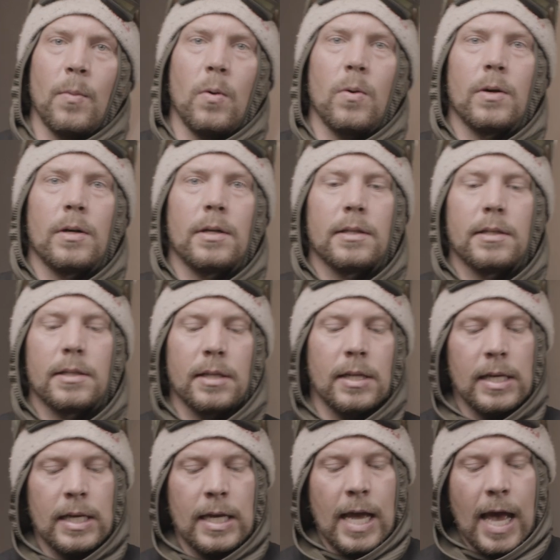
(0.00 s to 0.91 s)
boards
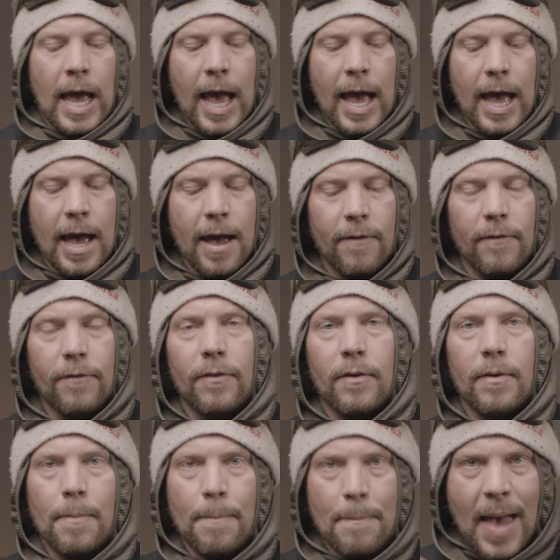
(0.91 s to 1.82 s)
have
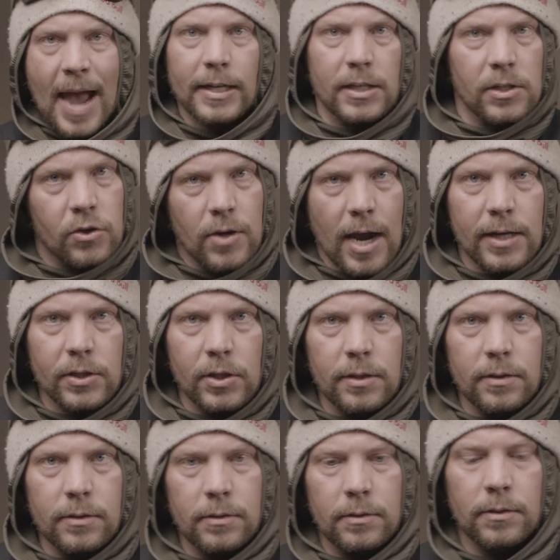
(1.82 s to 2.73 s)
magna traction,
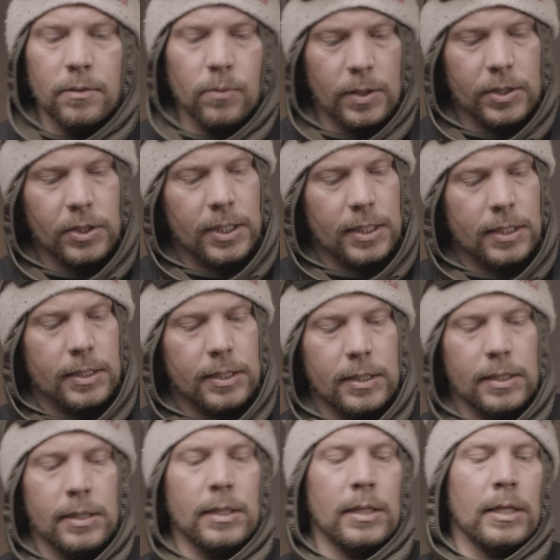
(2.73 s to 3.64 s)
which
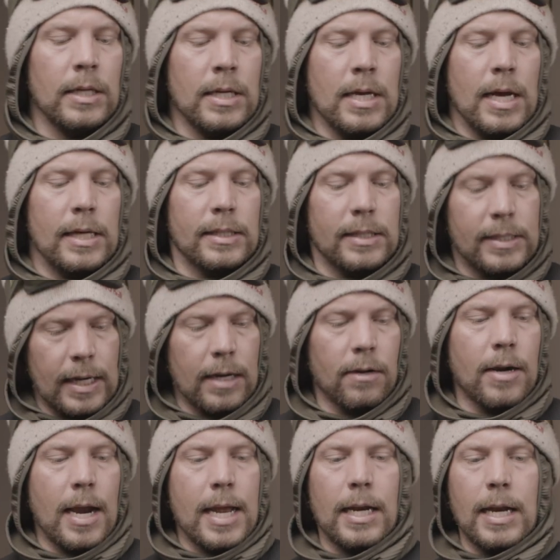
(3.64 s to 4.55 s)
is a
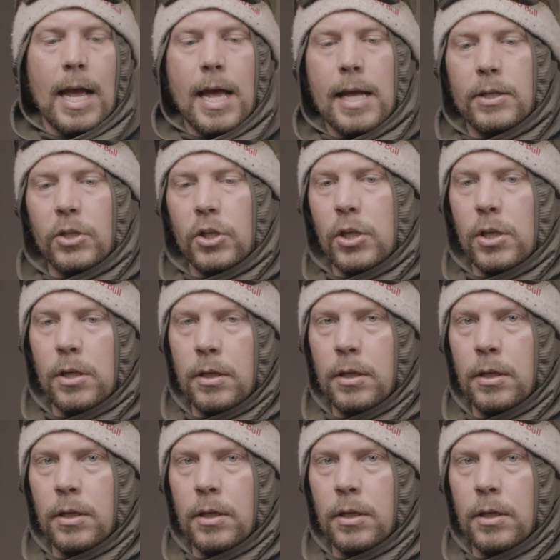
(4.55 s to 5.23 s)
serrated edge,